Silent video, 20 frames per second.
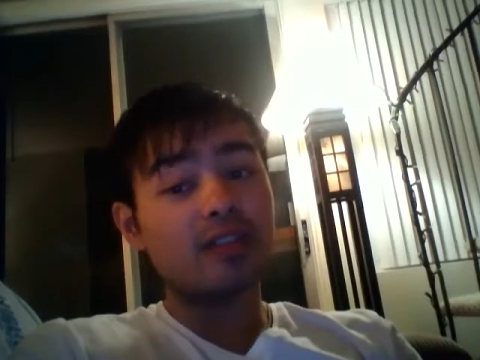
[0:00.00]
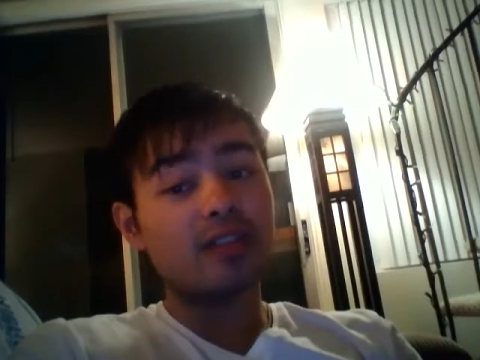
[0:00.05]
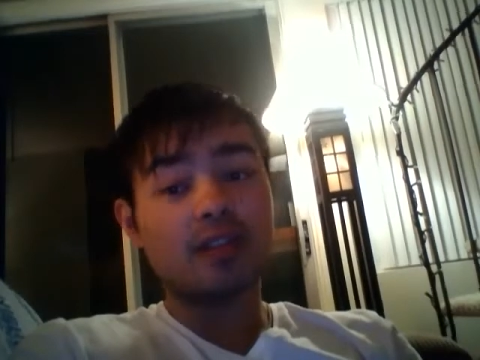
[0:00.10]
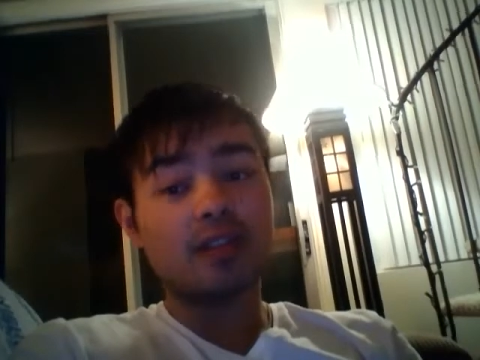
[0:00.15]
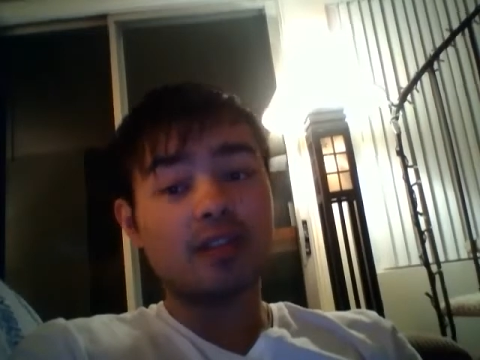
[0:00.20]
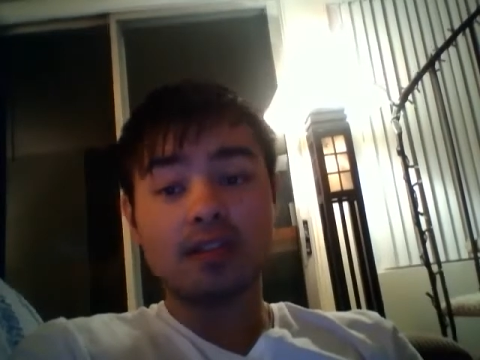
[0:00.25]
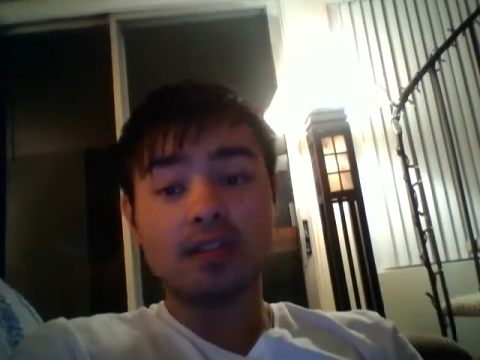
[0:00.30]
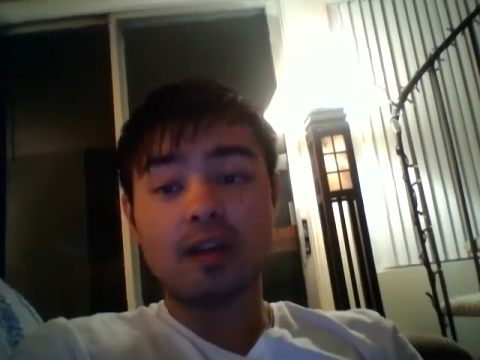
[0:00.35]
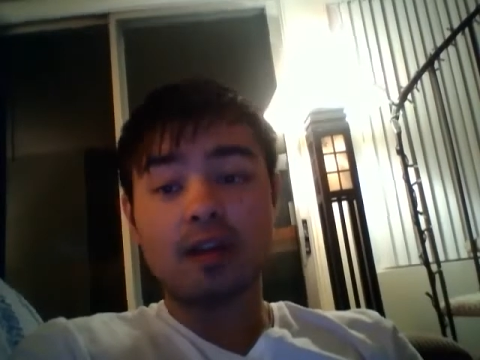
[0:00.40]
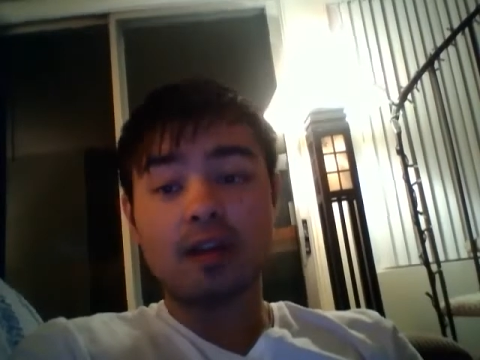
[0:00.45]
you
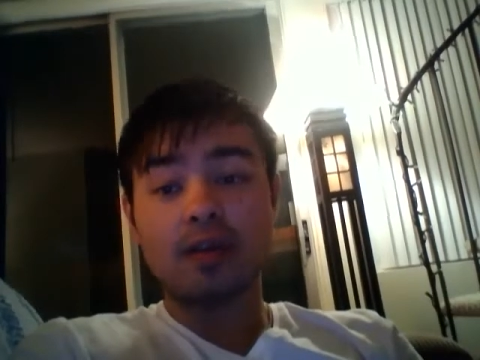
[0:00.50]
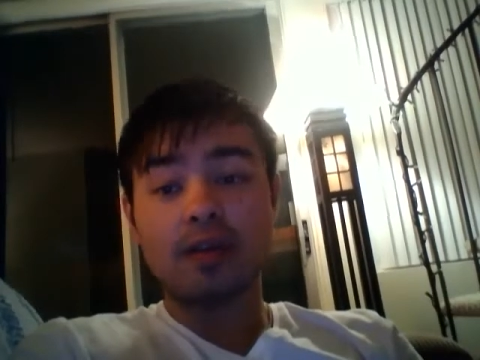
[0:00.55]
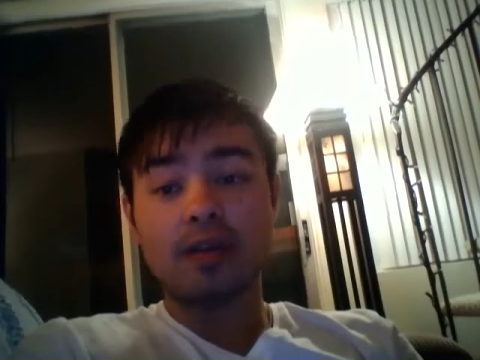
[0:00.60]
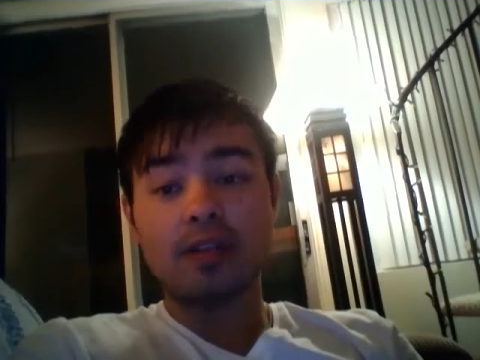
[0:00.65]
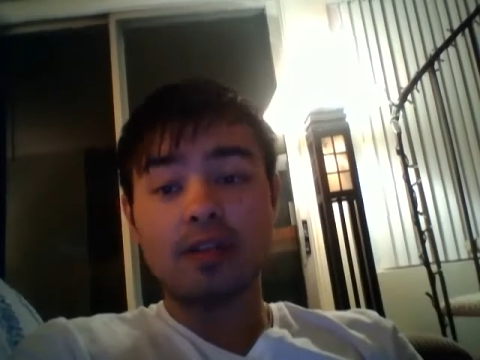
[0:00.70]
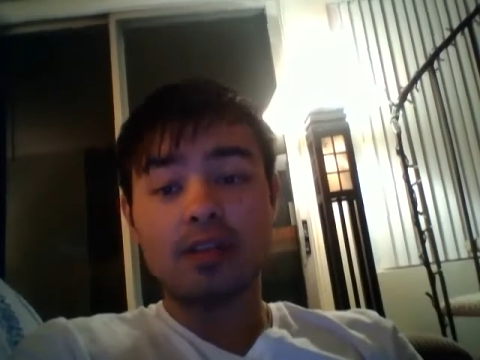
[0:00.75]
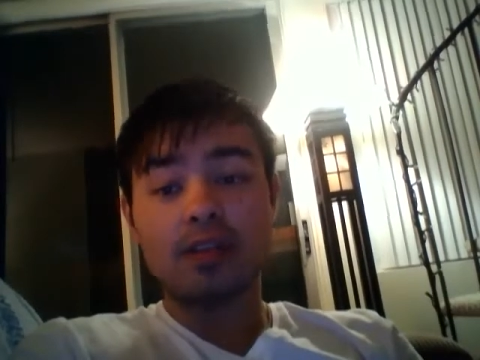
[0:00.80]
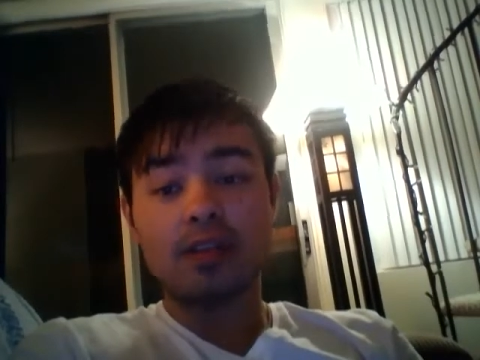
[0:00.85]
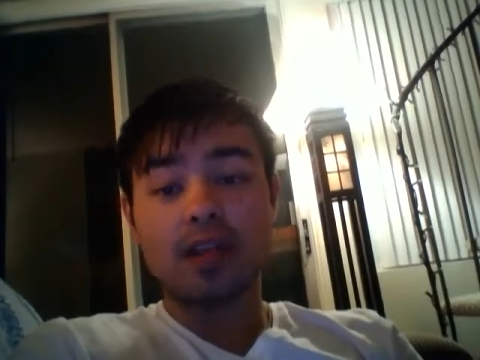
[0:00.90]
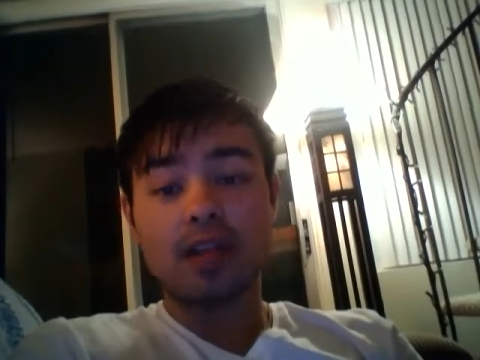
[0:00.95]
didn't talk
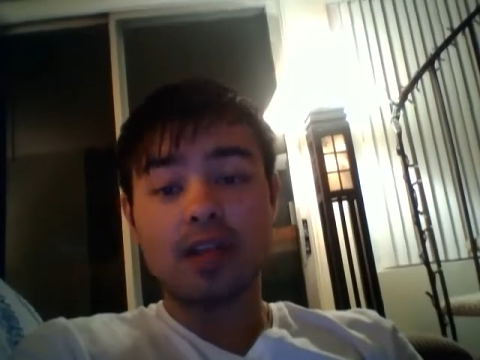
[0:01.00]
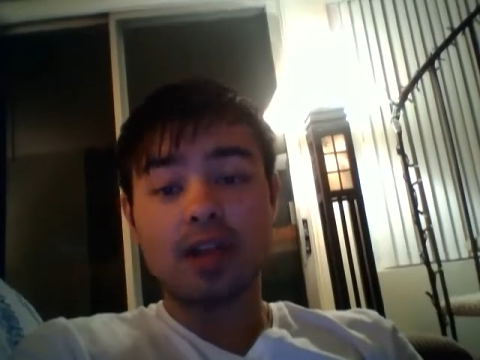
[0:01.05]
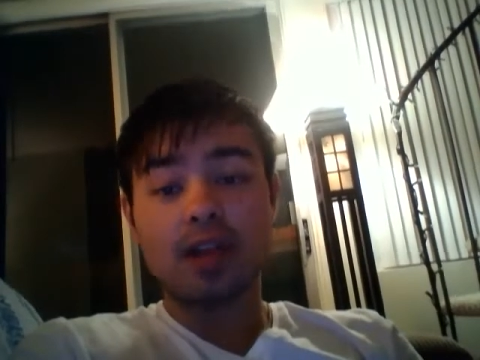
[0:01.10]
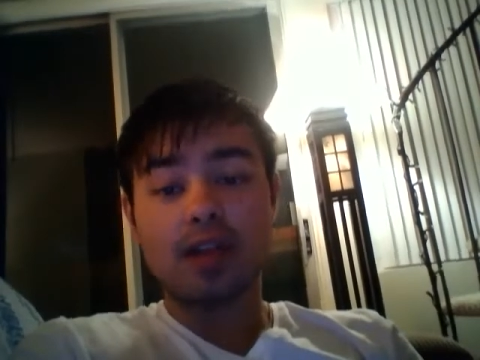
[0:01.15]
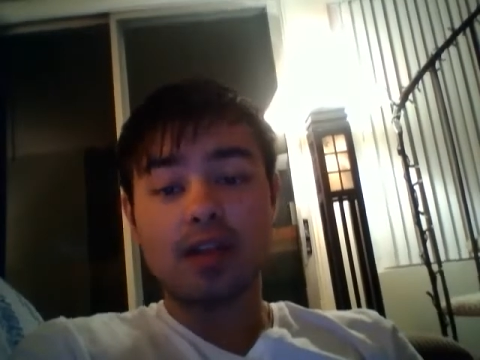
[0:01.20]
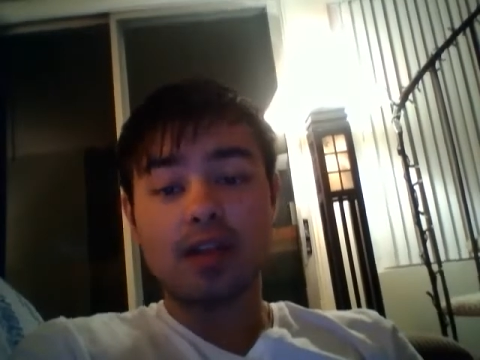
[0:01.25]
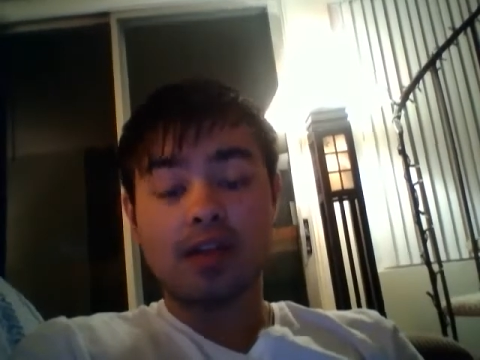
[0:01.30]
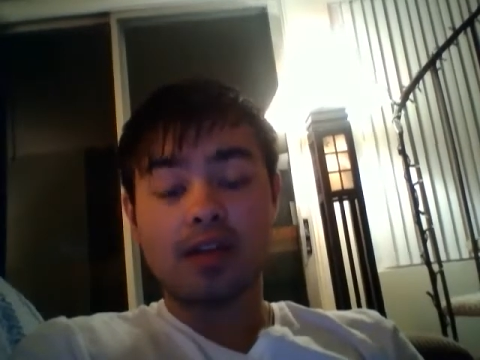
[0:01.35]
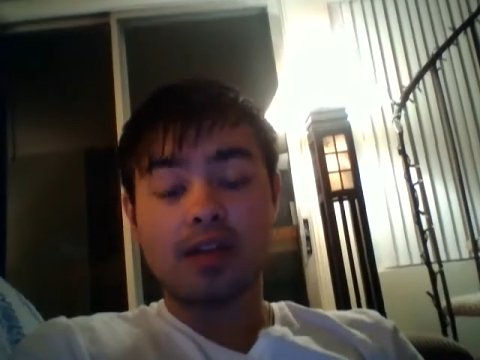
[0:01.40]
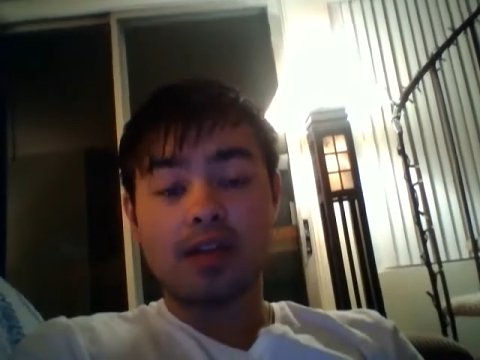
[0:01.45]
much in chat,